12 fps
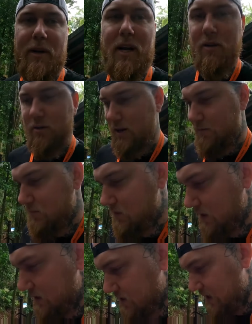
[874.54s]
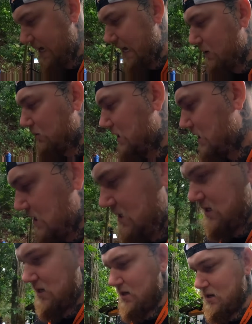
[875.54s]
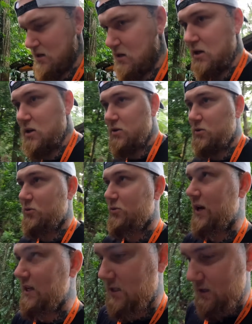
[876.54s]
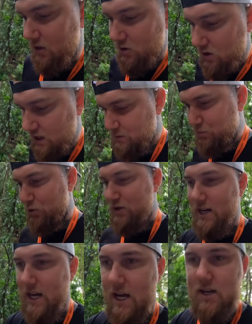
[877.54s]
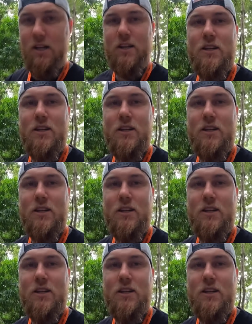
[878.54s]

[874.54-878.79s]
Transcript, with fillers: we're going up this tower. We'll get to the highest point now.